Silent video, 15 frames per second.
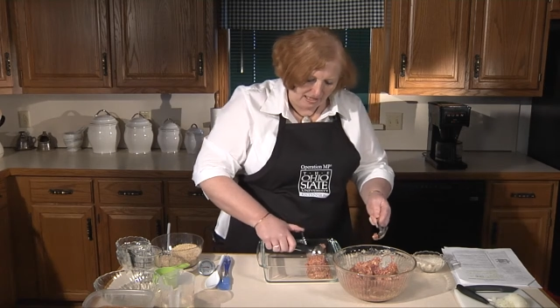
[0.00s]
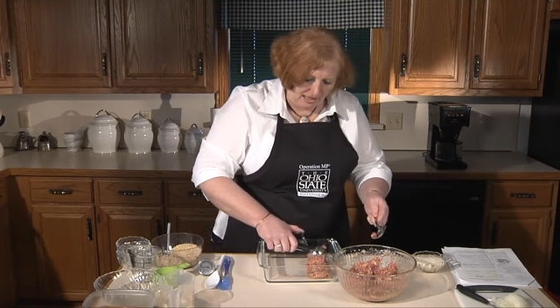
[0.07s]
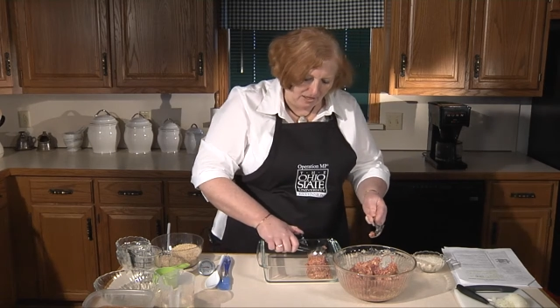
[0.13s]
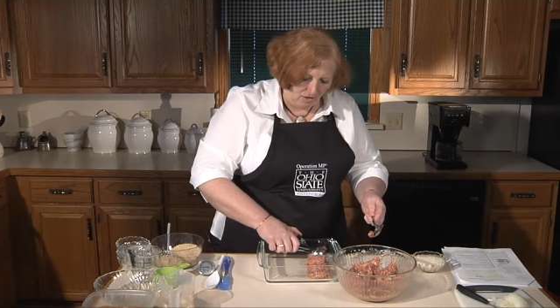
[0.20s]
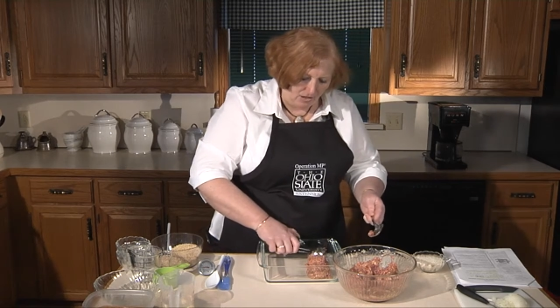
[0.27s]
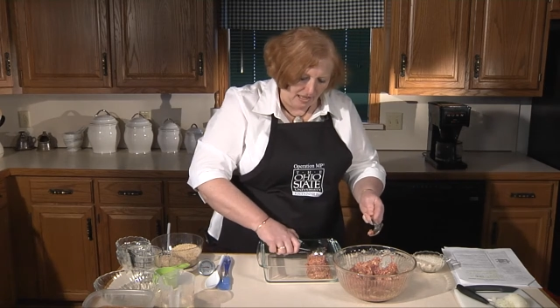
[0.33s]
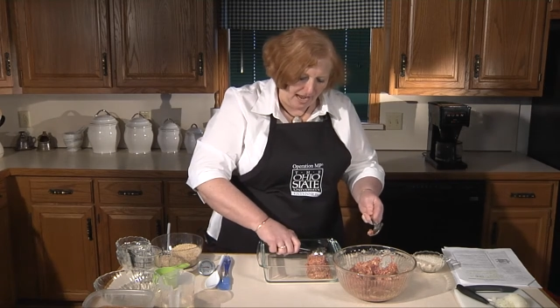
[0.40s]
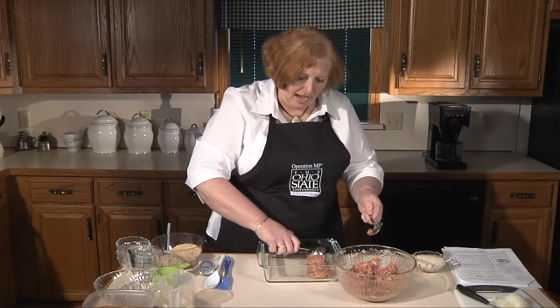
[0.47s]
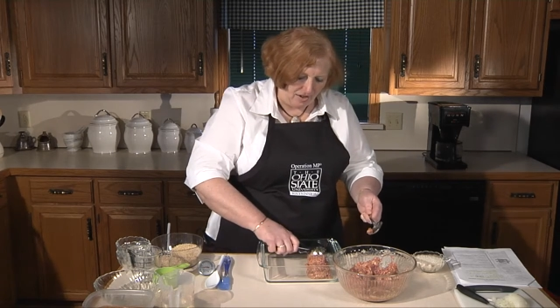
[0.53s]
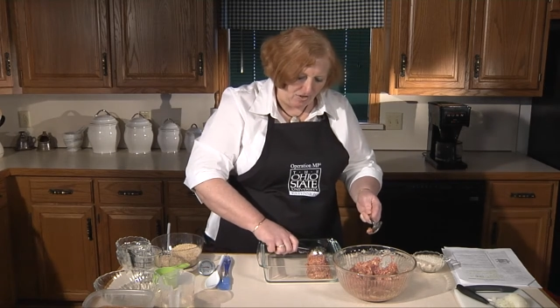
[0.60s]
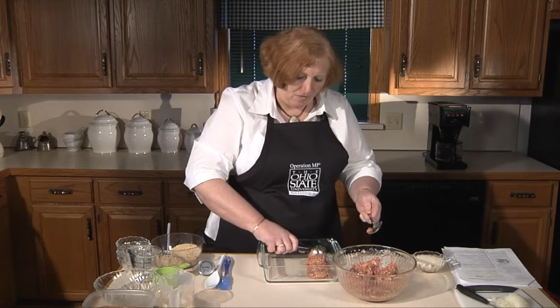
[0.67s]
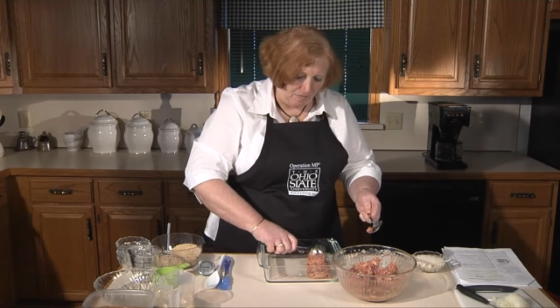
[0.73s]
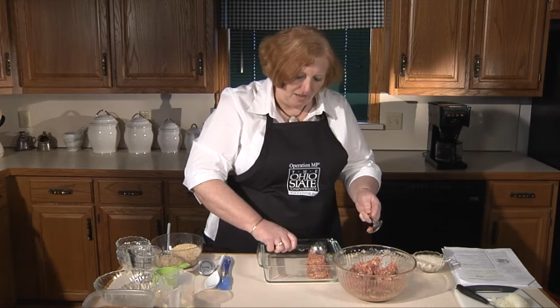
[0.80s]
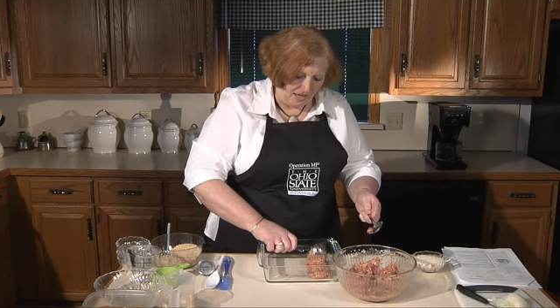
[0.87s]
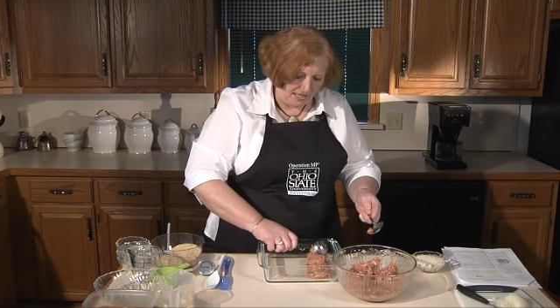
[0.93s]
little later,
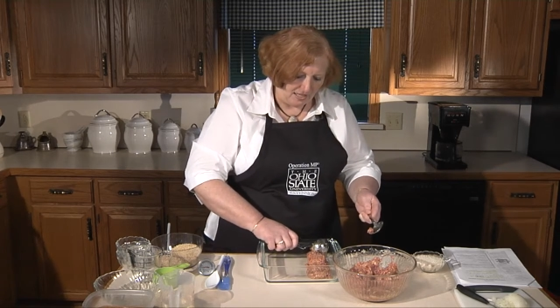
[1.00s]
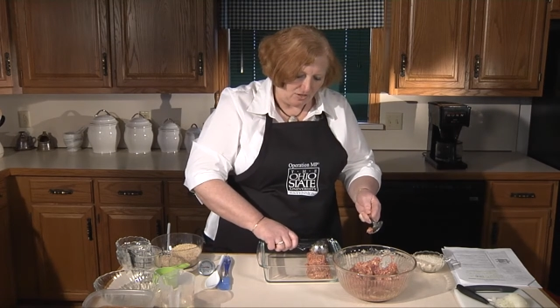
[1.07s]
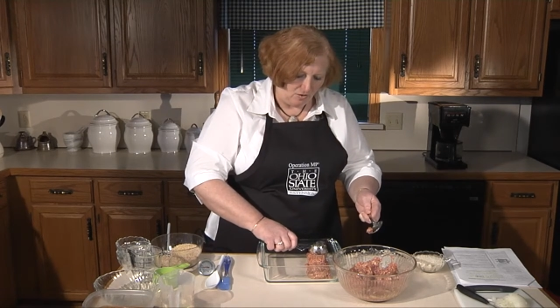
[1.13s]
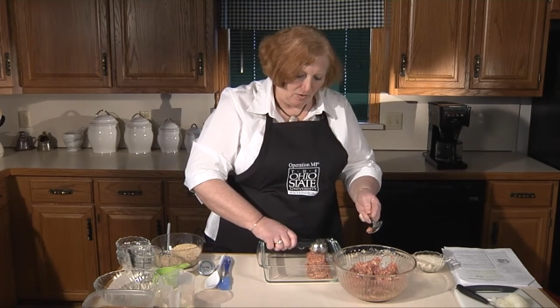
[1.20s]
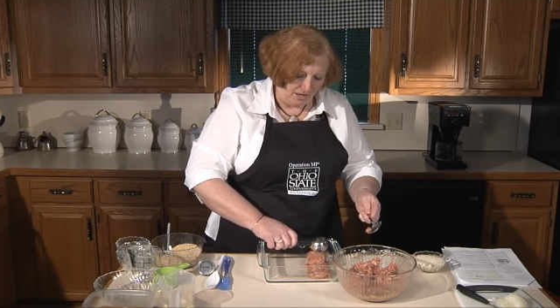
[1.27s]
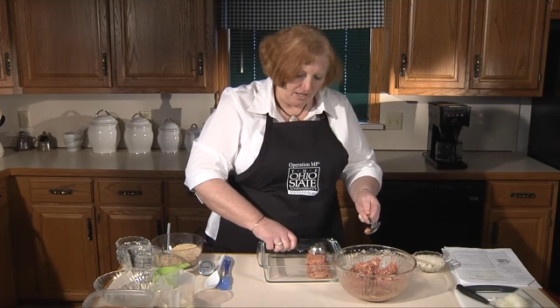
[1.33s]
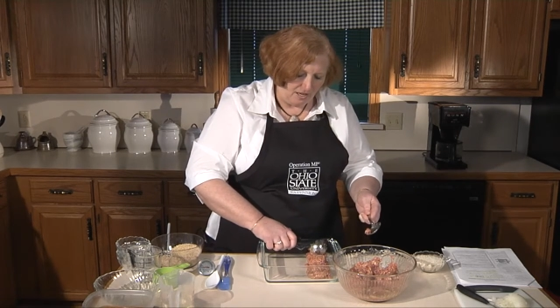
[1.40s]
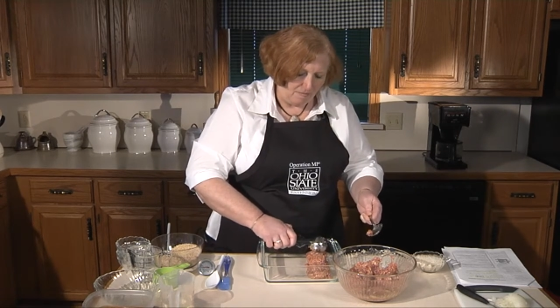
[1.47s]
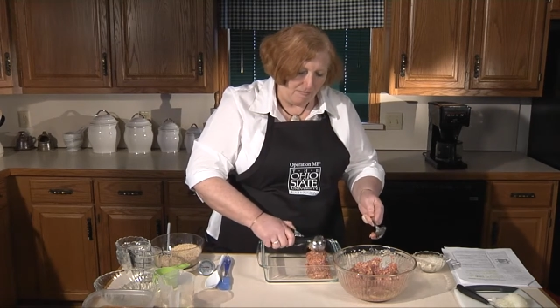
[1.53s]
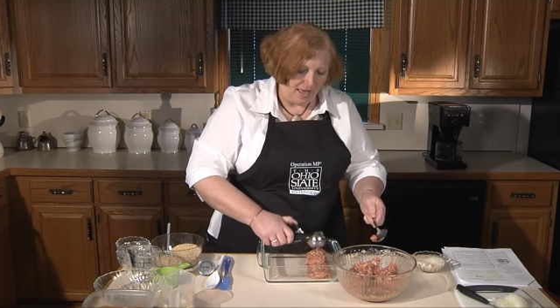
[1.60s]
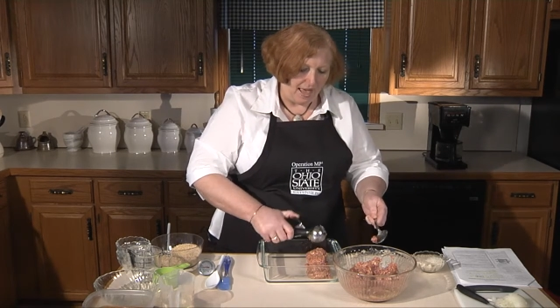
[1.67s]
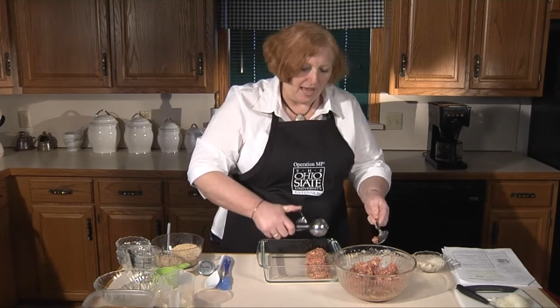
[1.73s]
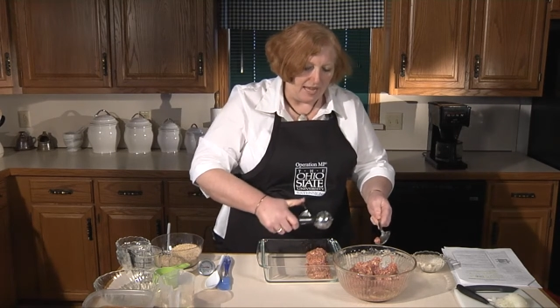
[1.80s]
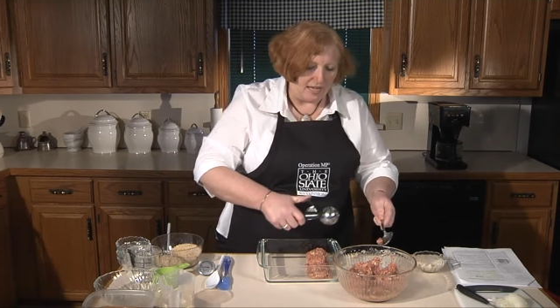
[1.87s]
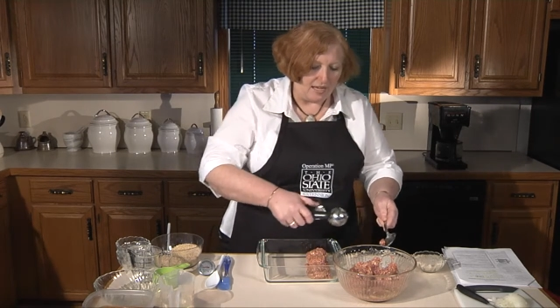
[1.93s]
but it's going to
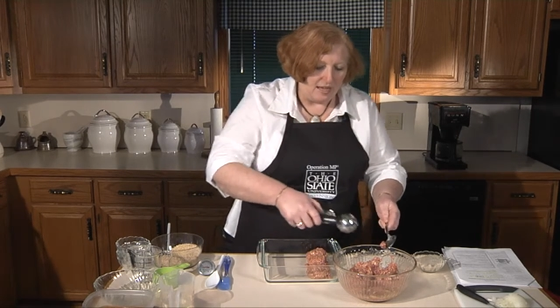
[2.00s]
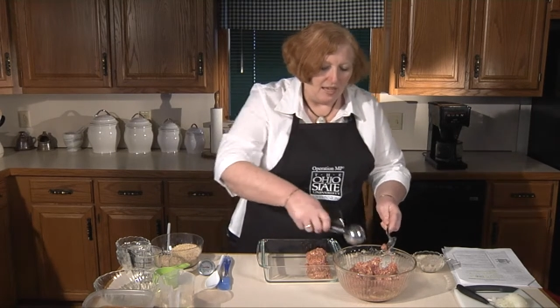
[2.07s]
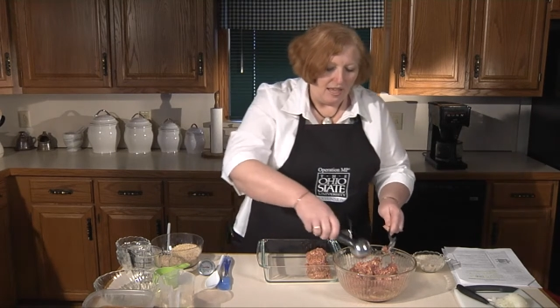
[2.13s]
bake.